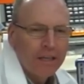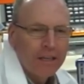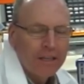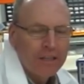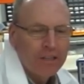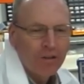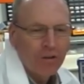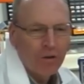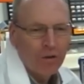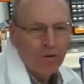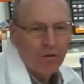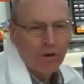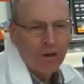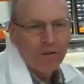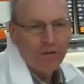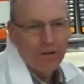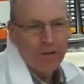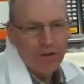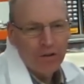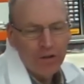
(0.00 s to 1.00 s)
installer
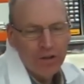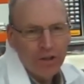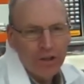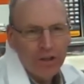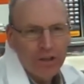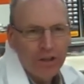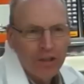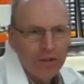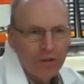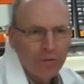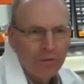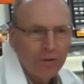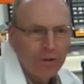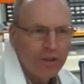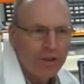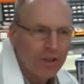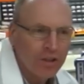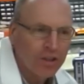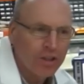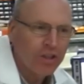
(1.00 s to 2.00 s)
or the user to
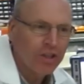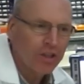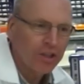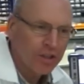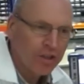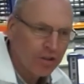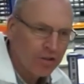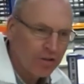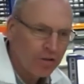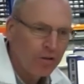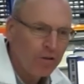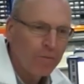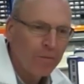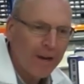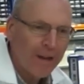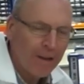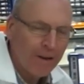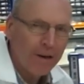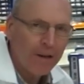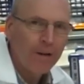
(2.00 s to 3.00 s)
adjust a screw
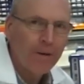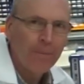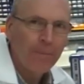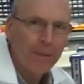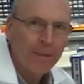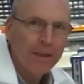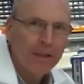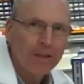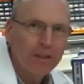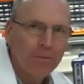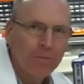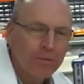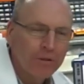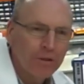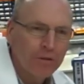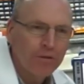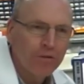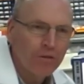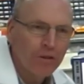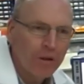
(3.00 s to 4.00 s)
manually
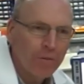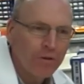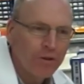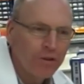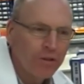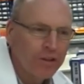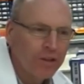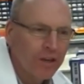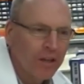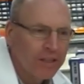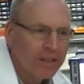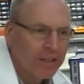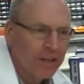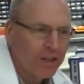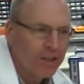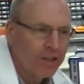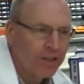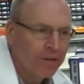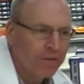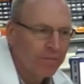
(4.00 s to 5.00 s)
to try to reduce the
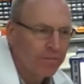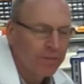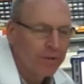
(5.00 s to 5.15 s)
oscillation.